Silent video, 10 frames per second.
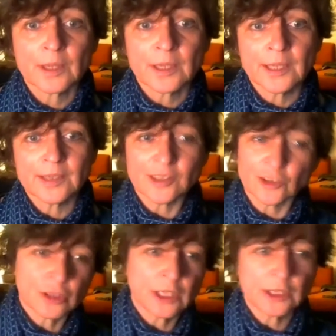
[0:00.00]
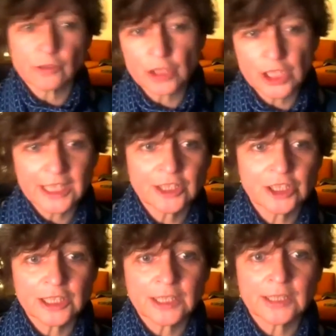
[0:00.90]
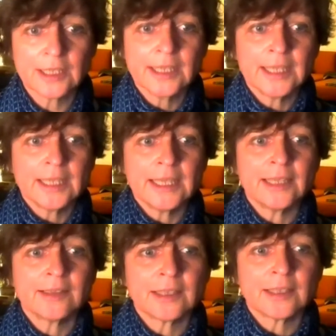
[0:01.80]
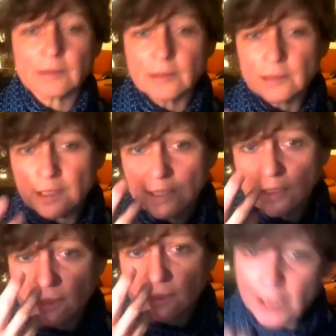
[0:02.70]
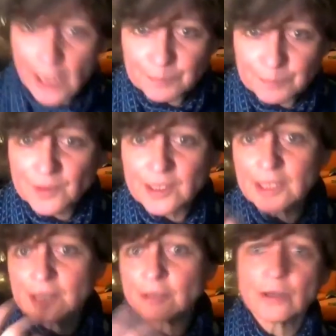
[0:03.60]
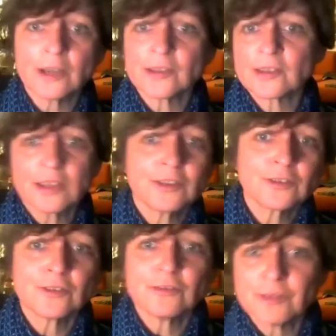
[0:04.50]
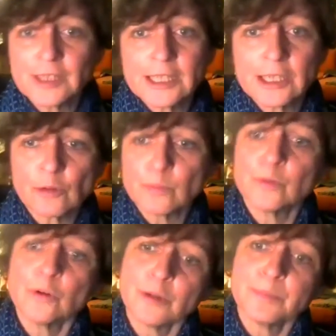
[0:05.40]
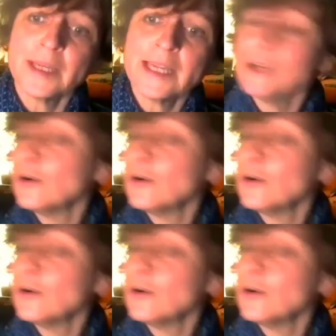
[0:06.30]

Is it trying to change it? Is it collapsing into ourselves and feeling, oh, poor me?